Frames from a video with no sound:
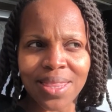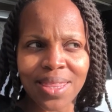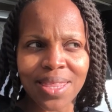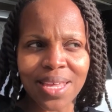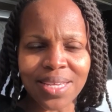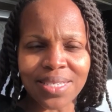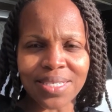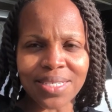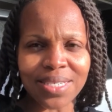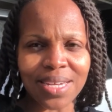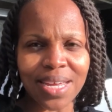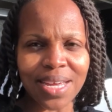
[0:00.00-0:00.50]

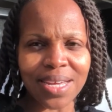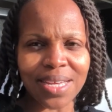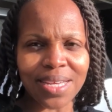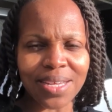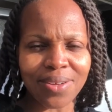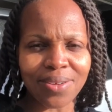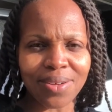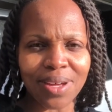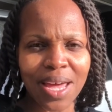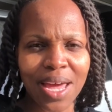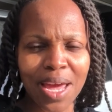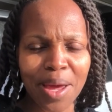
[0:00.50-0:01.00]
that's not
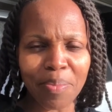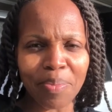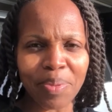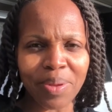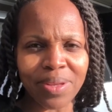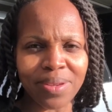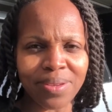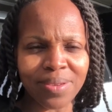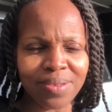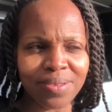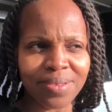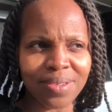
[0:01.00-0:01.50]
gonna
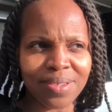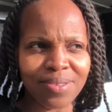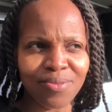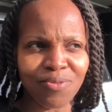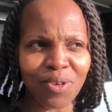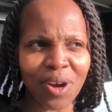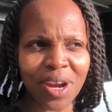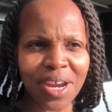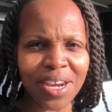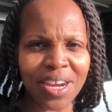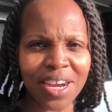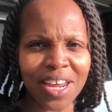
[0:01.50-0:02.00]
happen
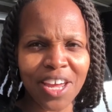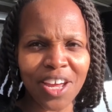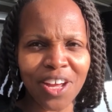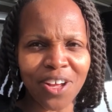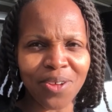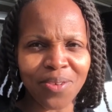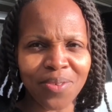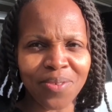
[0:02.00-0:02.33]
right now